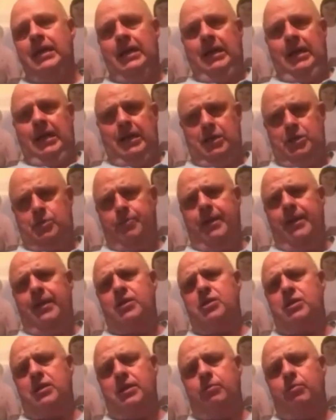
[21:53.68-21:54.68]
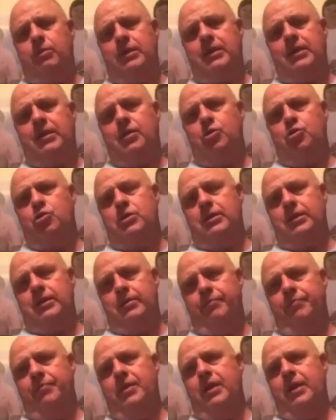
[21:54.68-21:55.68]
especially because,
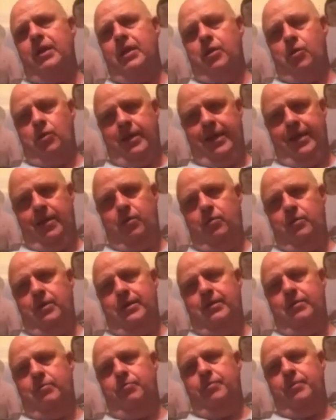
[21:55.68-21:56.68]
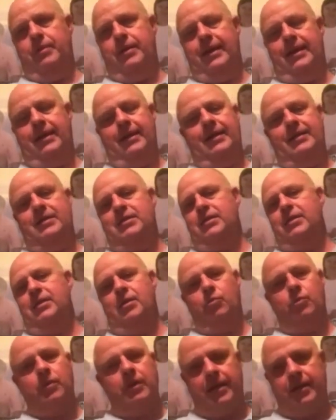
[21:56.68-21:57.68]
I said, no,
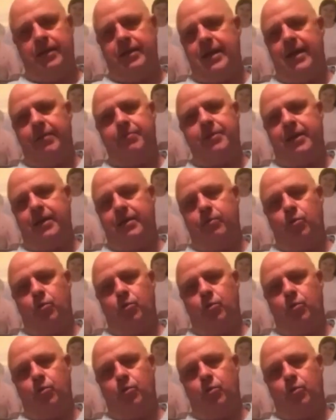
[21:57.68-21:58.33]
we're not adopting any more